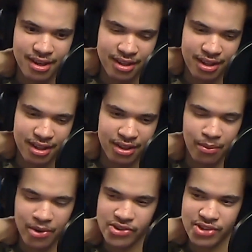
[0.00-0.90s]
the
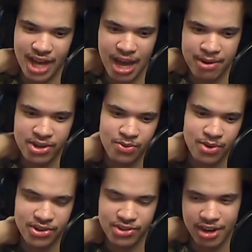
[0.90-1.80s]
worst thing that happens is
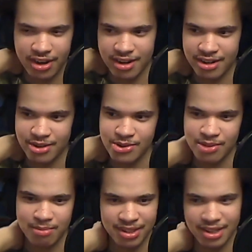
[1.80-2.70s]
when you say you're gonna do
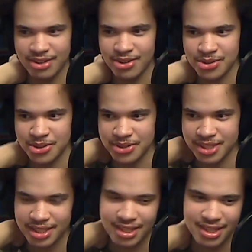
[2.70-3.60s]
something and then you don't do it.
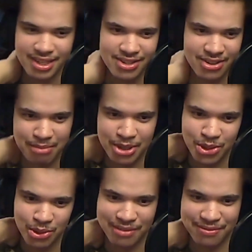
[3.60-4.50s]
So let me
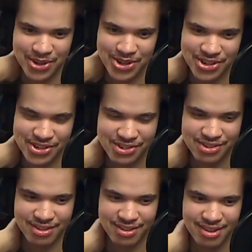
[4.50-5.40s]
do it
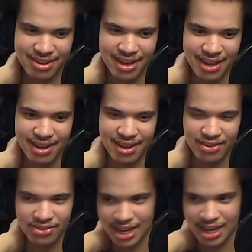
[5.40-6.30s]
first,
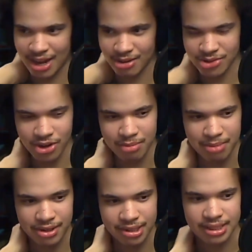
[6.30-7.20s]
and then I'll talk
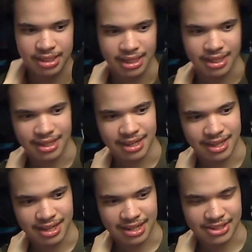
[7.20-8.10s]
about it.
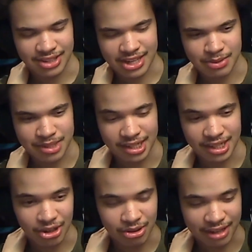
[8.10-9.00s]
And so that's where that,
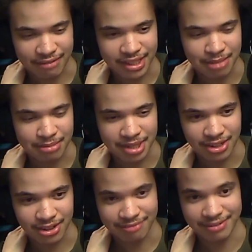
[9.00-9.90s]
like 50-minute
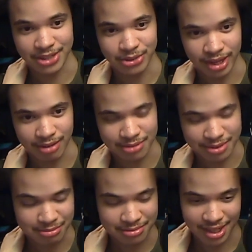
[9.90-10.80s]
long video came
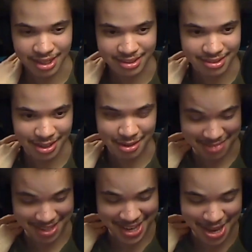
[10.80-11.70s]
from. I
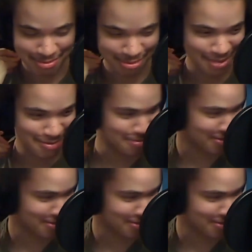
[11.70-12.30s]
can't believe people